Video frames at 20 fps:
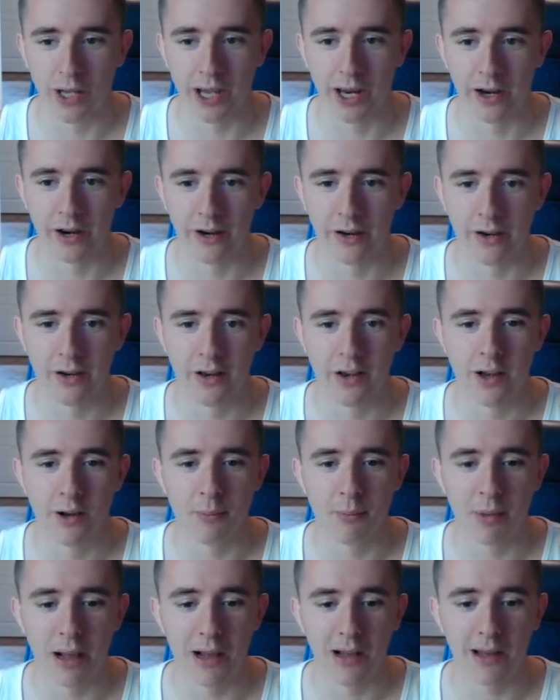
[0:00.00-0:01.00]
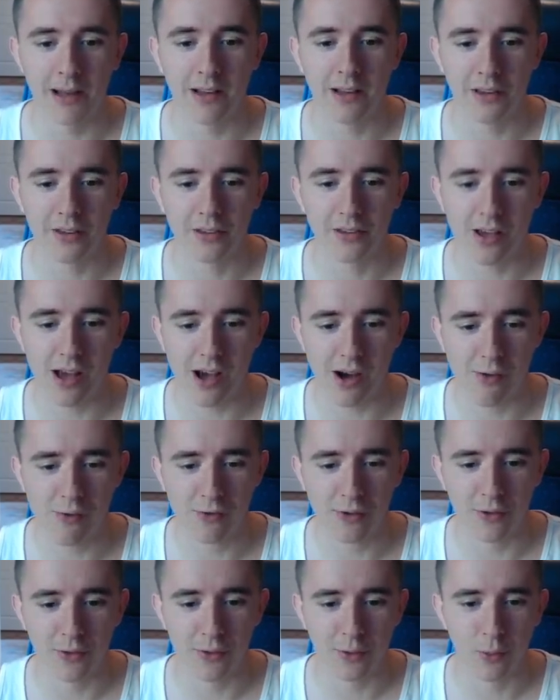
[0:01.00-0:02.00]
here. Well, in the
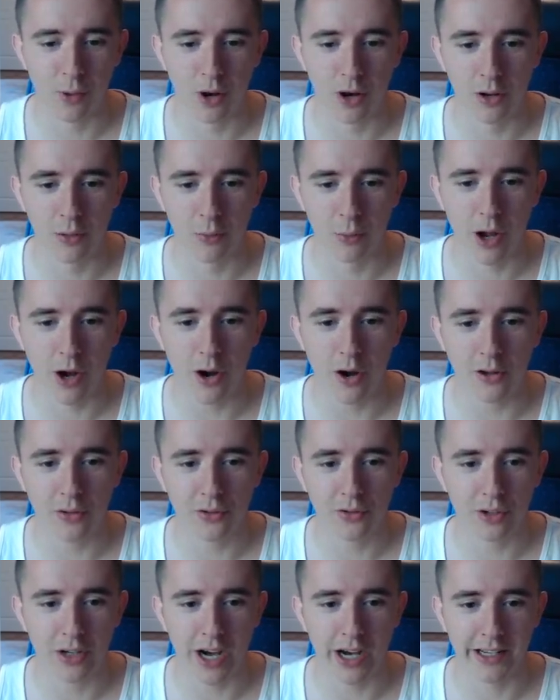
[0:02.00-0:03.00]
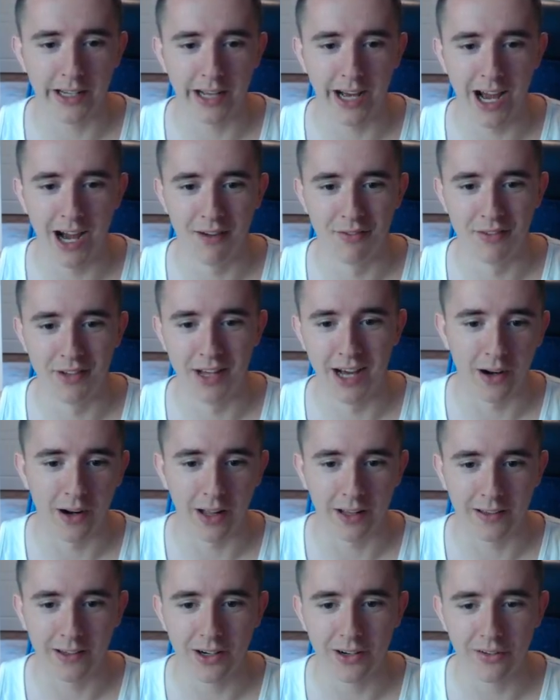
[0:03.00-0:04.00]
south of the world we also kind of have that.
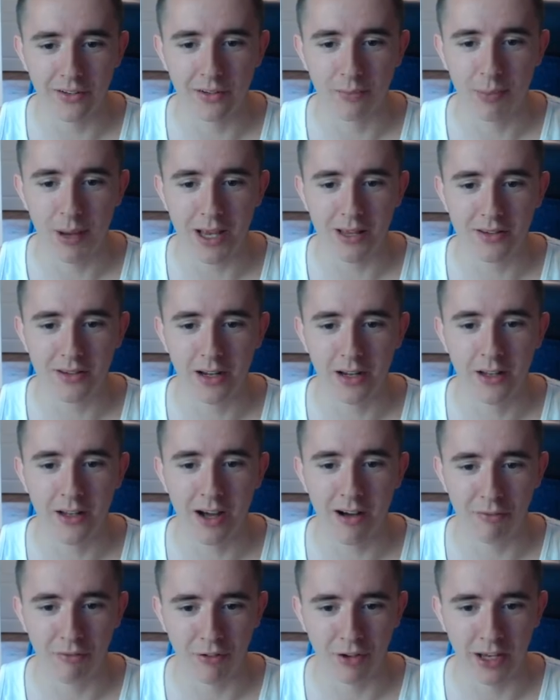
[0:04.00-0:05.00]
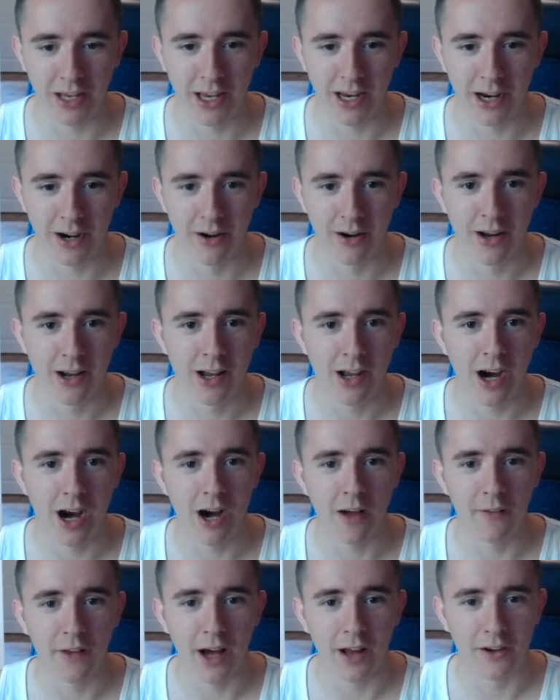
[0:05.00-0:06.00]
Like, there's basically nothing here
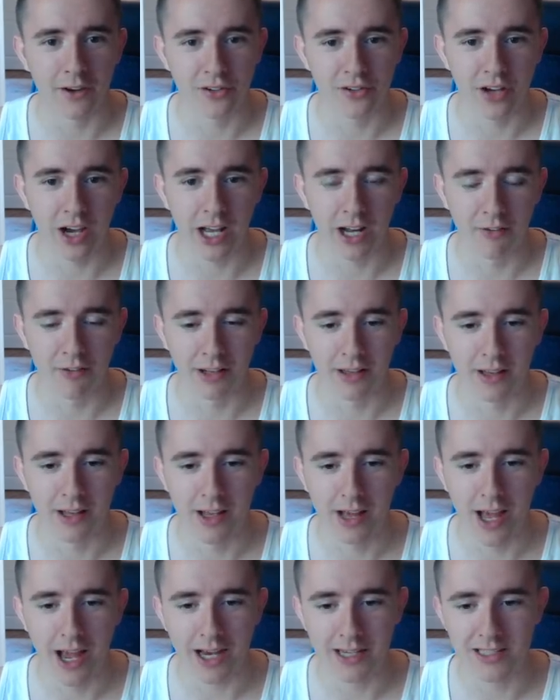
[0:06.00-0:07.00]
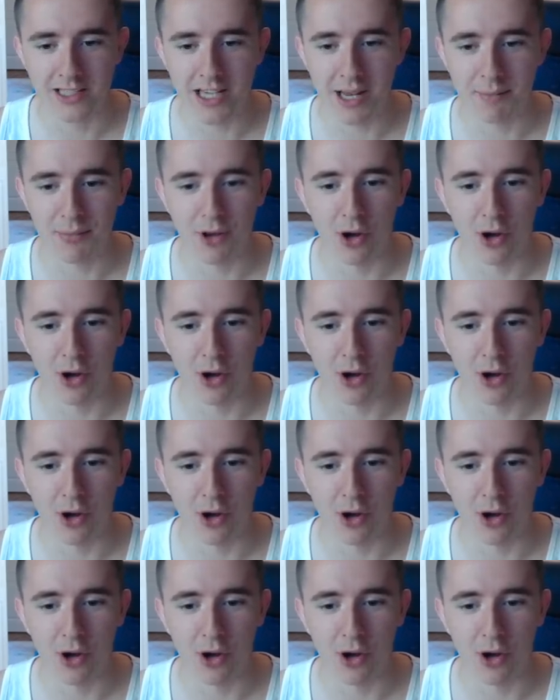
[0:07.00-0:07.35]
on the other side of it except